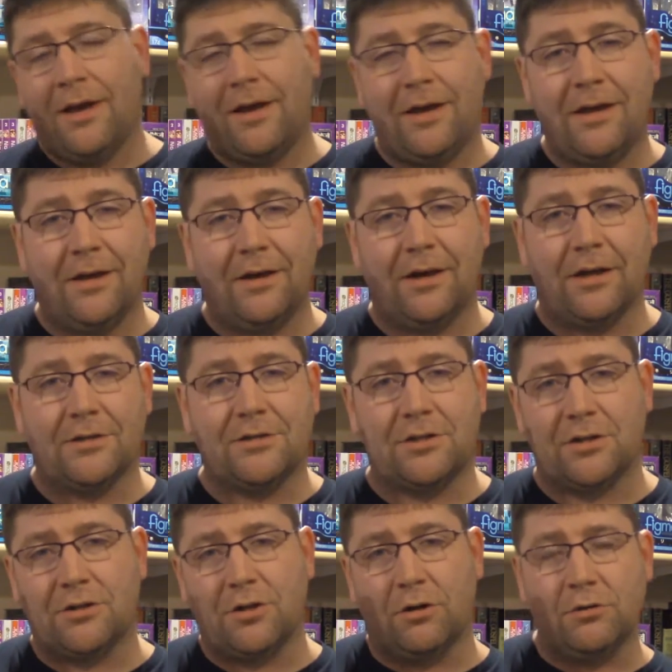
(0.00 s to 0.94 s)
in
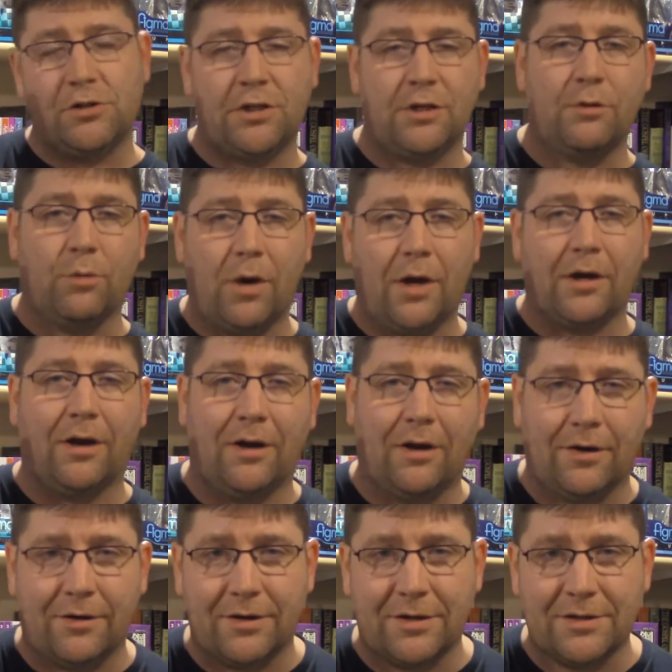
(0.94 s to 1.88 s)
Satoshi
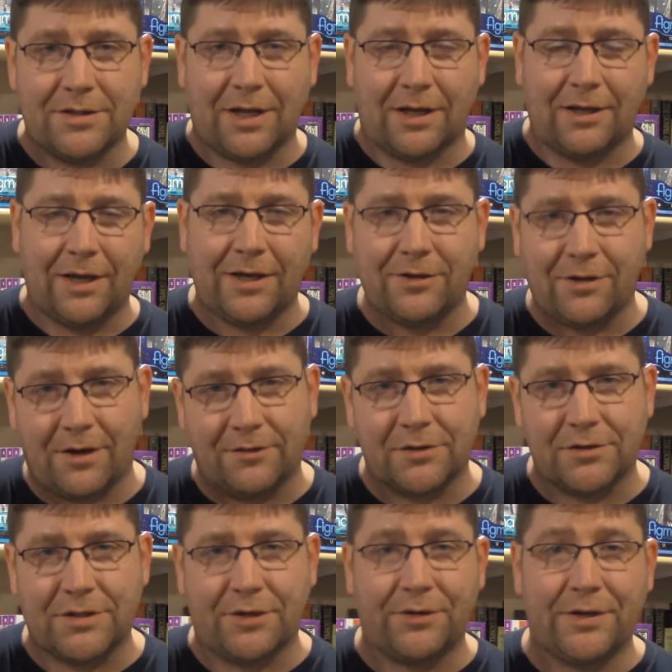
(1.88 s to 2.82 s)
Wagahara's light
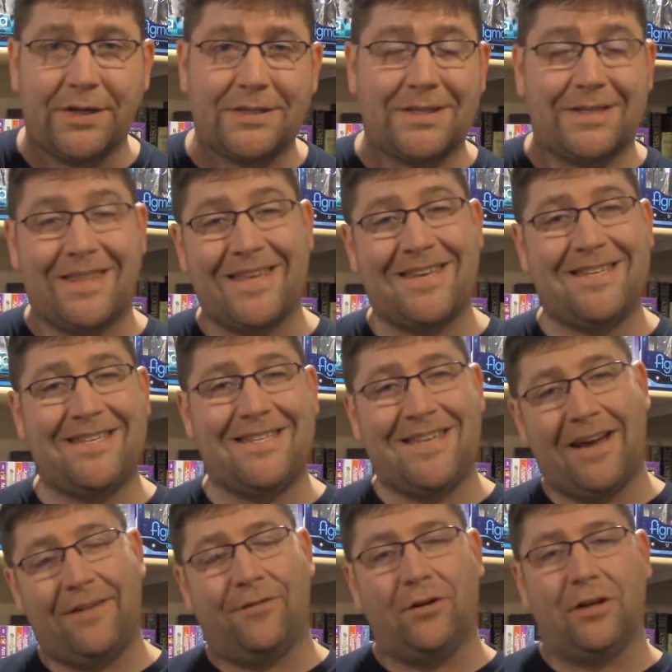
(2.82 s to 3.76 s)
novel series, The
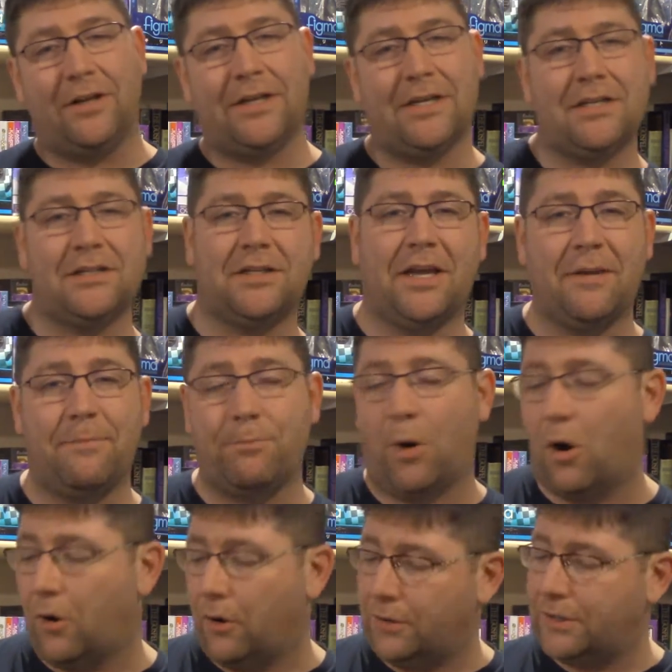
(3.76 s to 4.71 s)
Devil is a
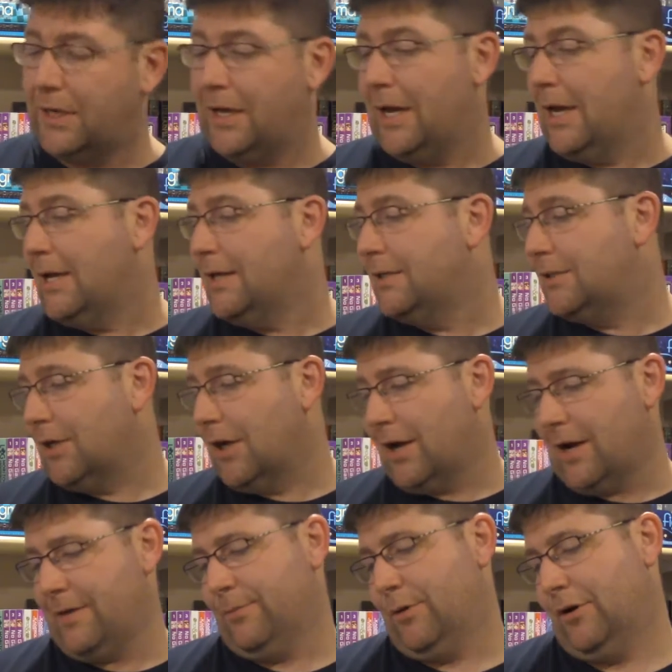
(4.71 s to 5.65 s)

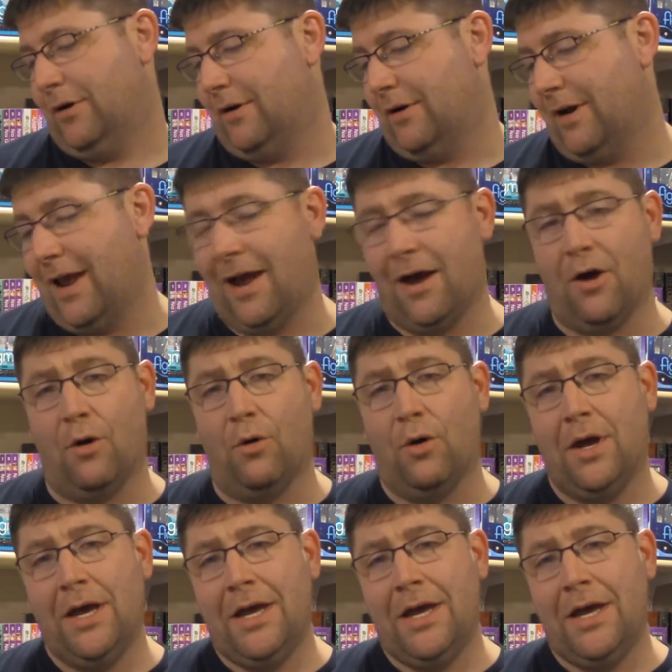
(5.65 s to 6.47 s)
Part-Timer. Now,